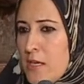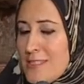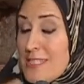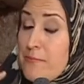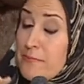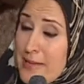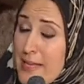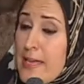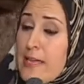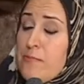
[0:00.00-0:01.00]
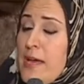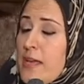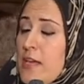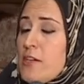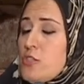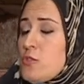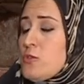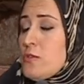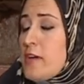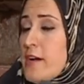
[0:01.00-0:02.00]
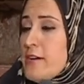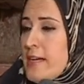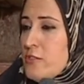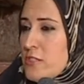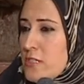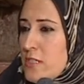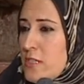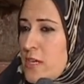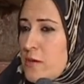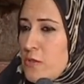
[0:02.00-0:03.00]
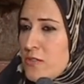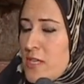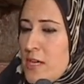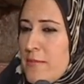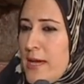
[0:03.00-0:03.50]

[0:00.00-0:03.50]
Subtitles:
Let's get back here to Gar Anderson Museum,